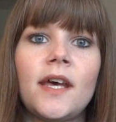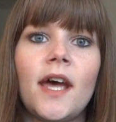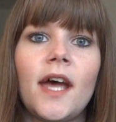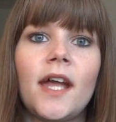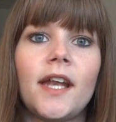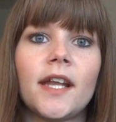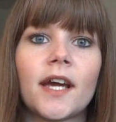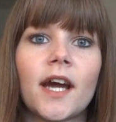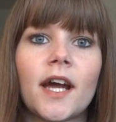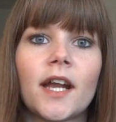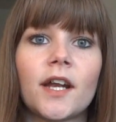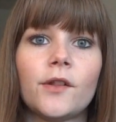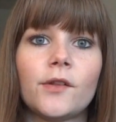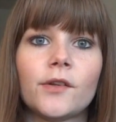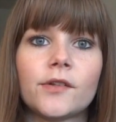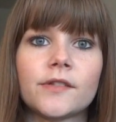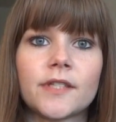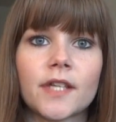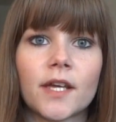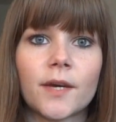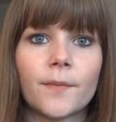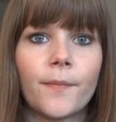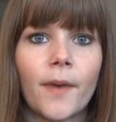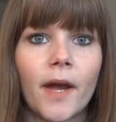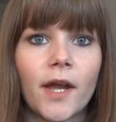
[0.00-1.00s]
and it kind of looks
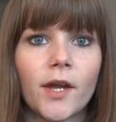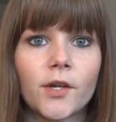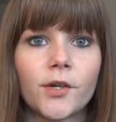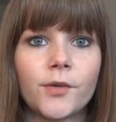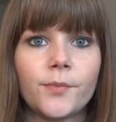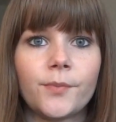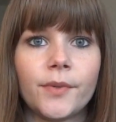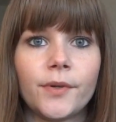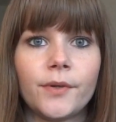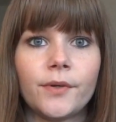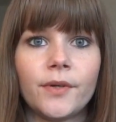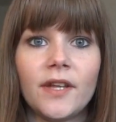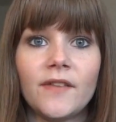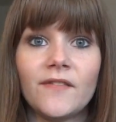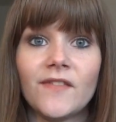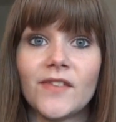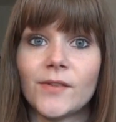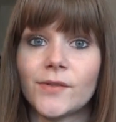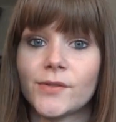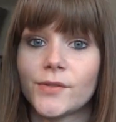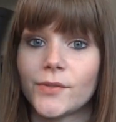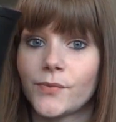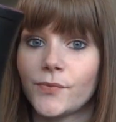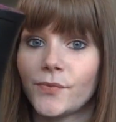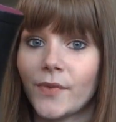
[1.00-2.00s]
like a biker boot, even
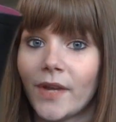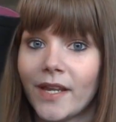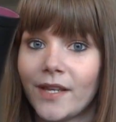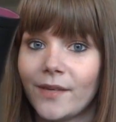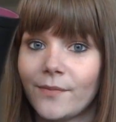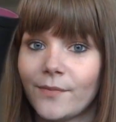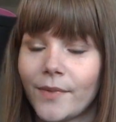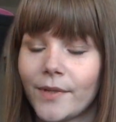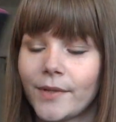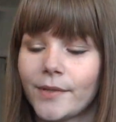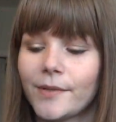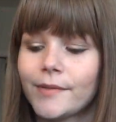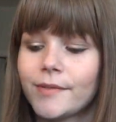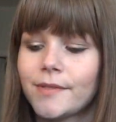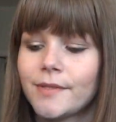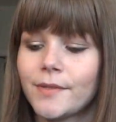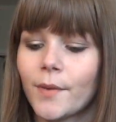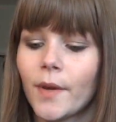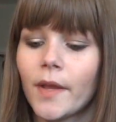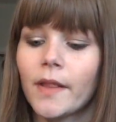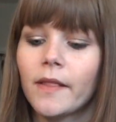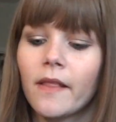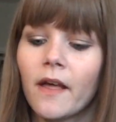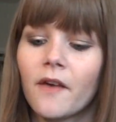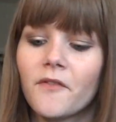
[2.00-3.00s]
though it's a rain boot, so
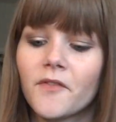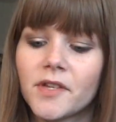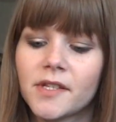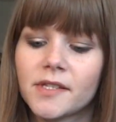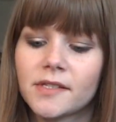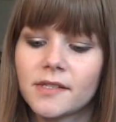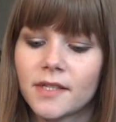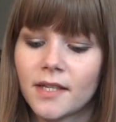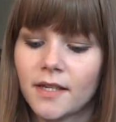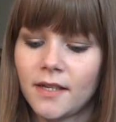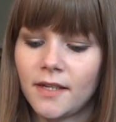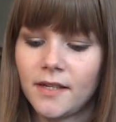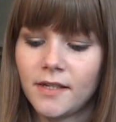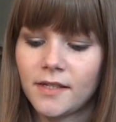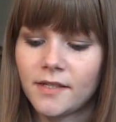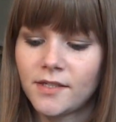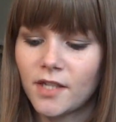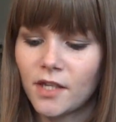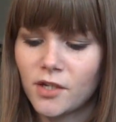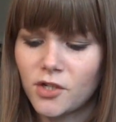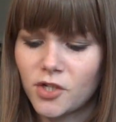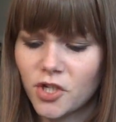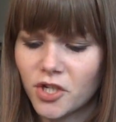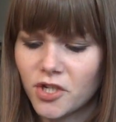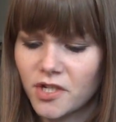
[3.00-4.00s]
I love it.
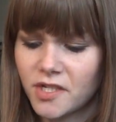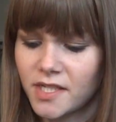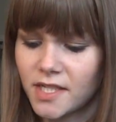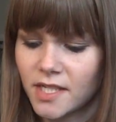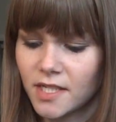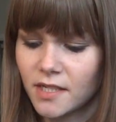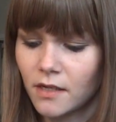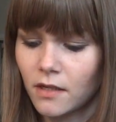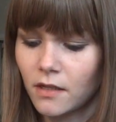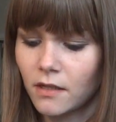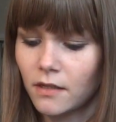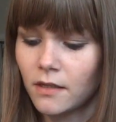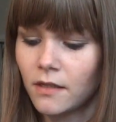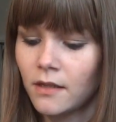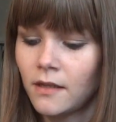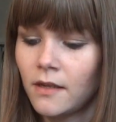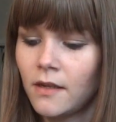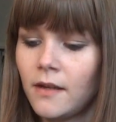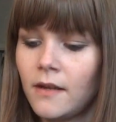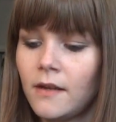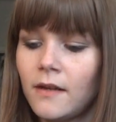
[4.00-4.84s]
Such a good deal.